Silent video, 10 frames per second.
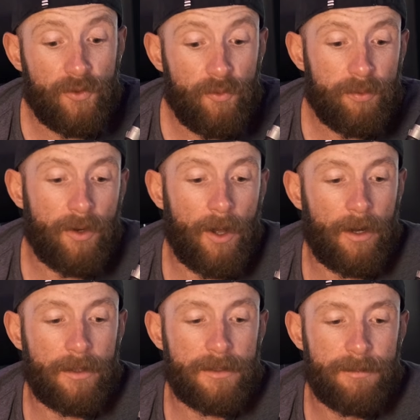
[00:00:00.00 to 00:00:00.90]

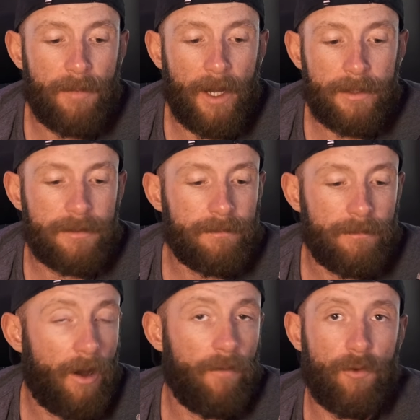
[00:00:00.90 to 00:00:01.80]
products, but
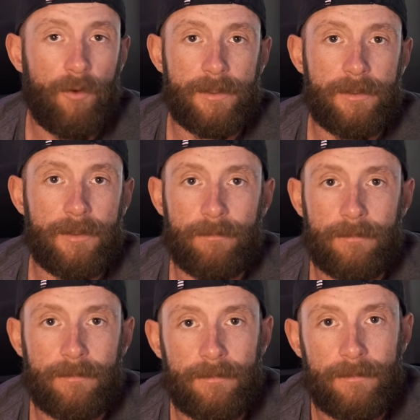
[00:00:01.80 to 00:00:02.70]
of course,
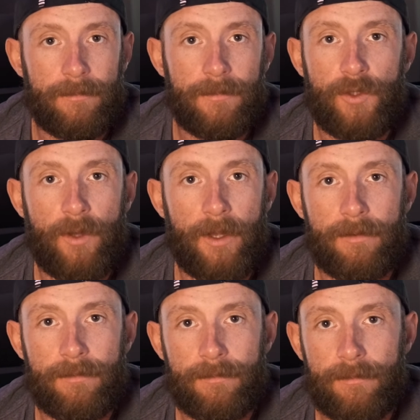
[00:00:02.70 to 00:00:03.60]
you
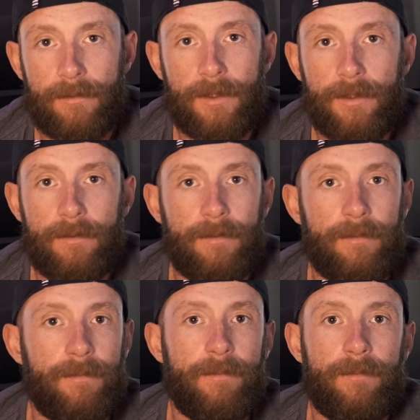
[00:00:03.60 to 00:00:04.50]
can
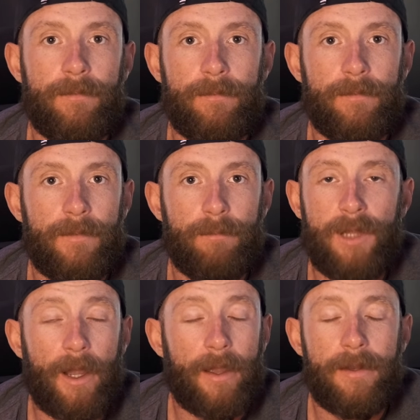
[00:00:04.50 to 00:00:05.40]

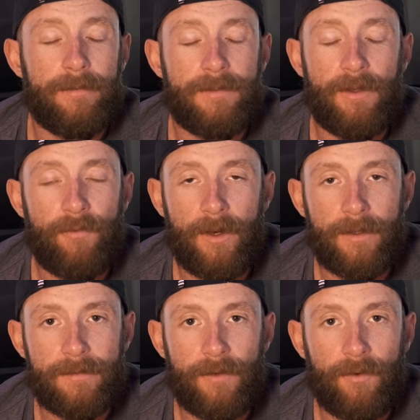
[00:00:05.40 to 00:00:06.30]
plug in
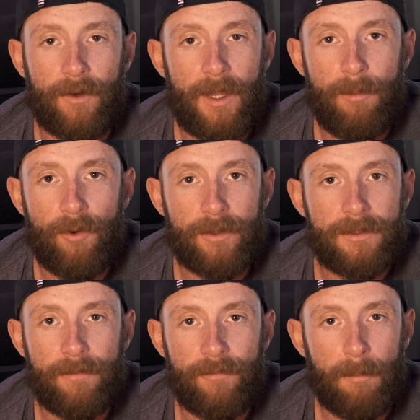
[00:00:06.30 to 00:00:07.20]
different keyboards,
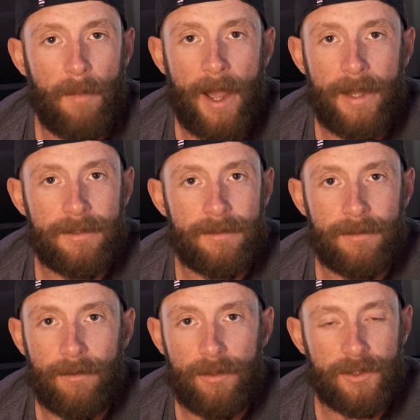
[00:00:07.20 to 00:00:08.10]
different mice,
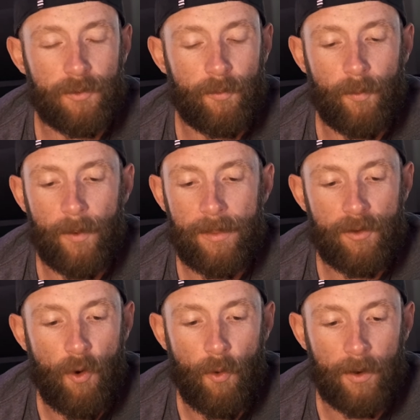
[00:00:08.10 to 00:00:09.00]
also with
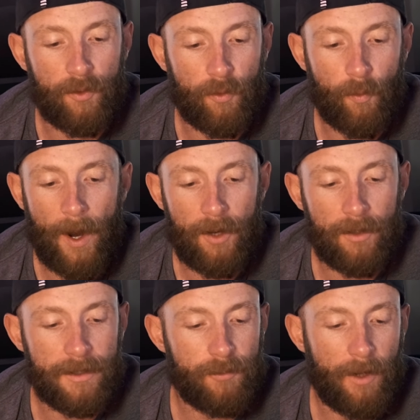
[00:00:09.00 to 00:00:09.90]
cord or
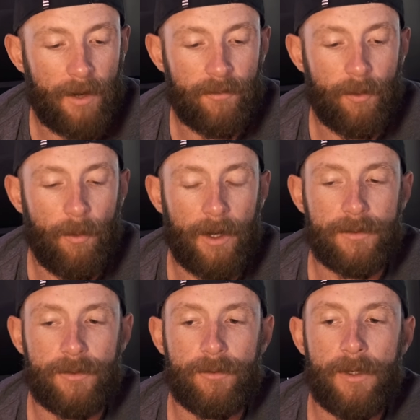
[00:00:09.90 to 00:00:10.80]
wireless, whatever you want to do.